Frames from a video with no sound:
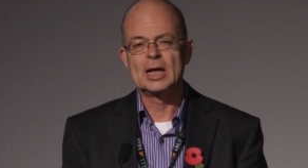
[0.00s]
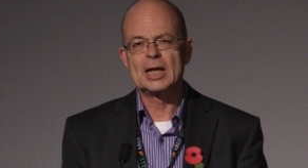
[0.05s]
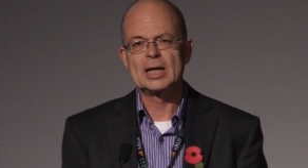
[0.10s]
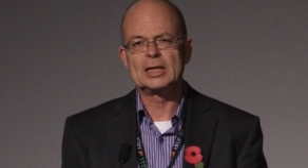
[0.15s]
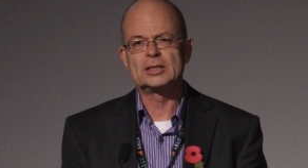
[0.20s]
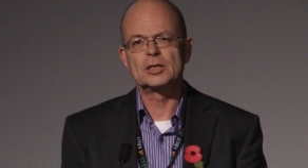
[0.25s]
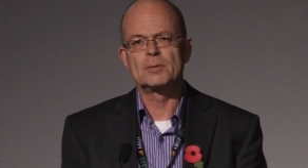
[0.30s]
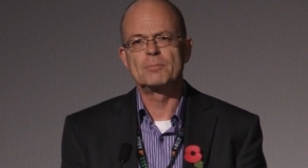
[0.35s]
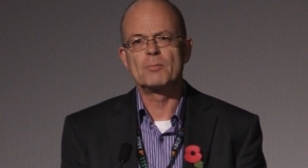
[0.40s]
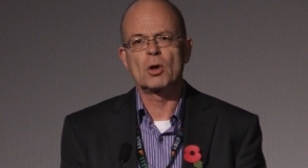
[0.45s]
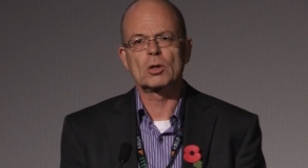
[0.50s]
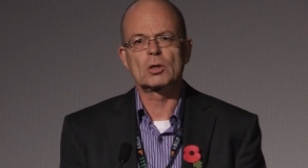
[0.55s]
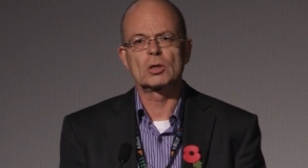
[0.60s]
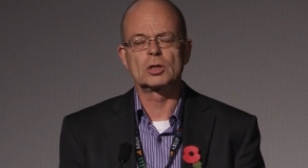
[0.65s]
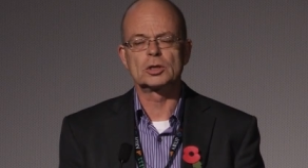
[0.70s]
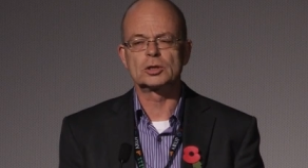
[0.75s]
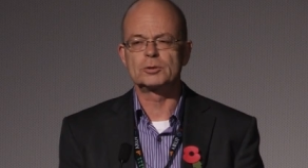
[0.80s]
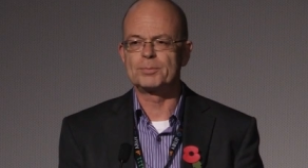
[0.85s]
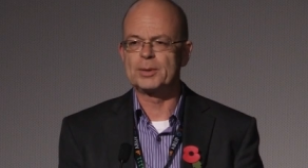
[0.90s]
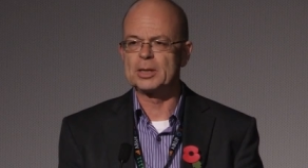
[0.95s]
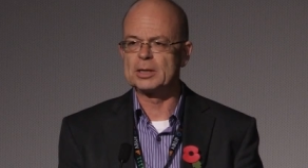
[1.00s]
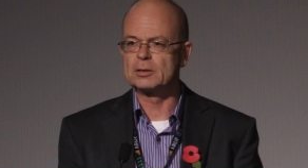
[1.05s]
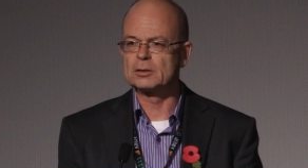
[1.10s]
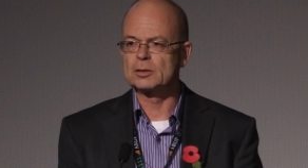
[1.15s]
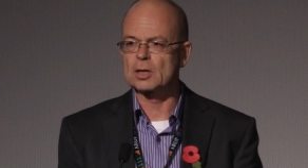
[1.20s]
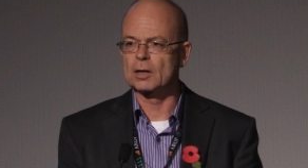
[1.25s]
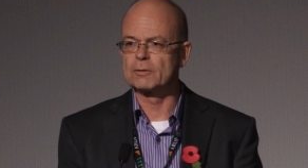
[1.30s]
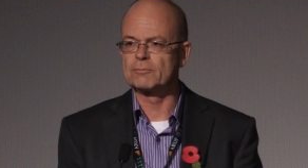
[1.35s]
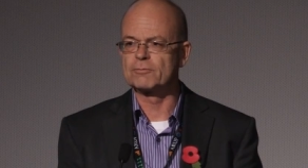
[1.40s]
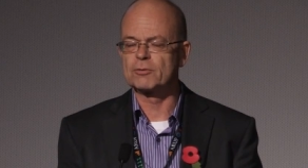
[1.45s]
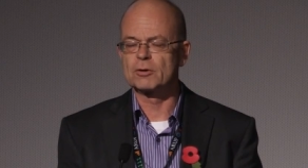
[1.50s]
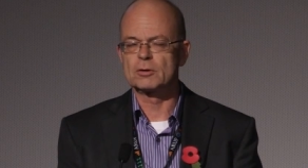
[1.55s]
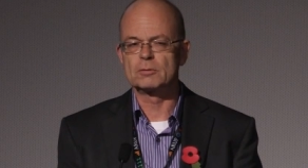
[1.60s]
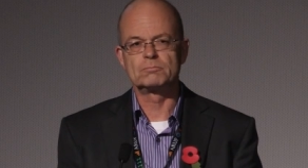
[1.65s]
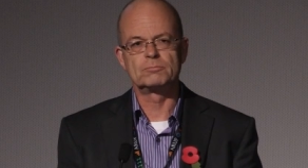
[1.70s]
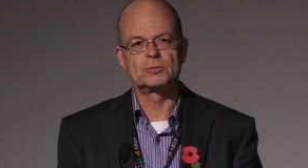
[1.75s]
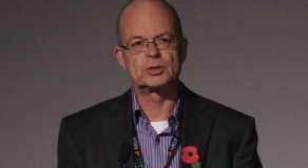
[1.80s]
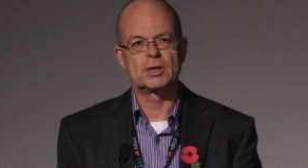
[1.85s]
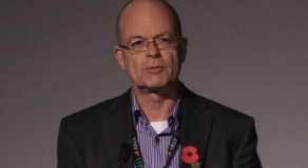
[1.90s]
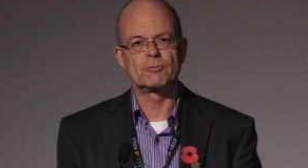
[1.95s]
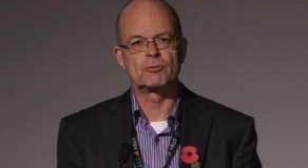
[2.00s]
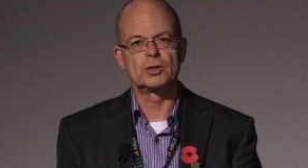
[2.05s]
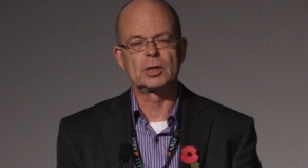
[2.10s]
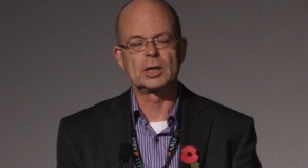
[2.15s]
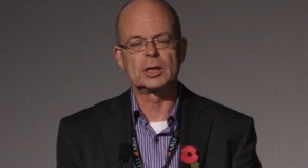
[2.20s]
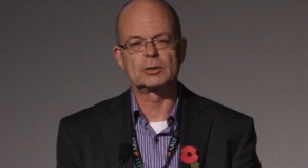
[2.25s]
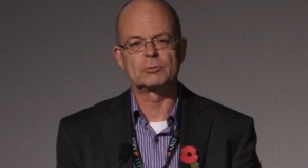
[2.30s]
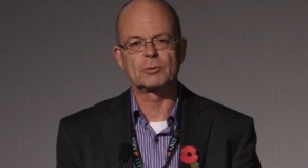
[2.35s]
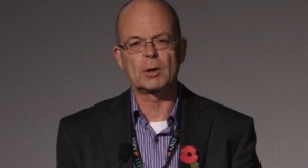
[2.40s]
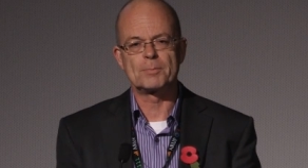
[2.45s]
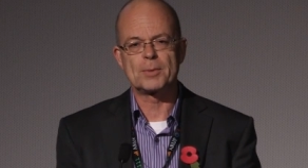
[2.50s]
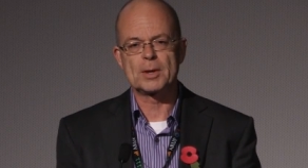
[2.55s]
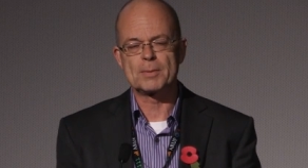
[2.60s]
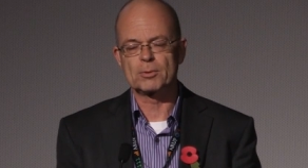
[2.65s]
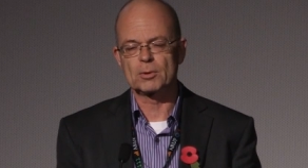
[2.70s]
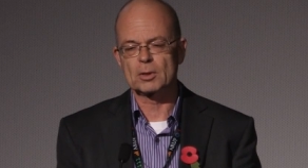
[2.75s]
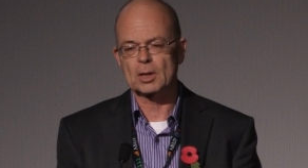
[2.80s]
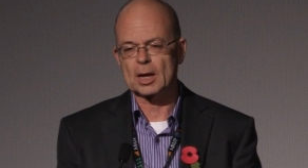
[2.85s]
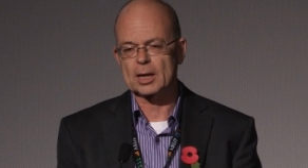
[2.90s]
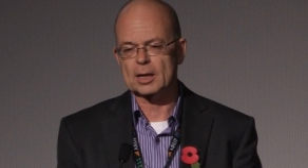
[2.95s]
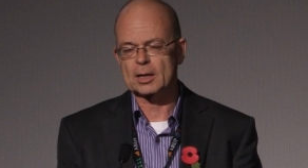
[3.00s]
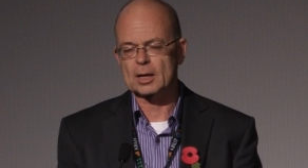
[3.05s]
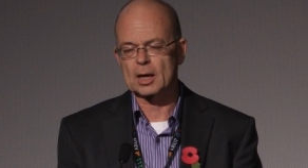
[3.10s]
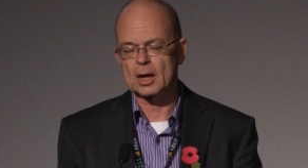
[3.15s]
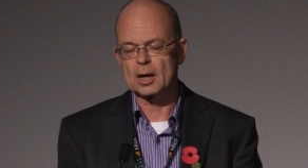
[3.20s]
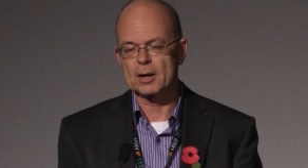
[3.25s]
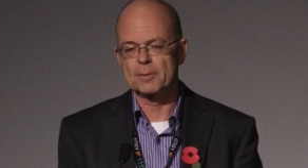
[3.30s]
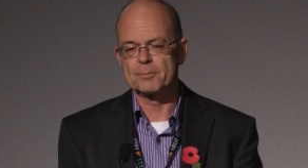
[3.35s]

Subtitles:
It's a model that's been done for several years by people like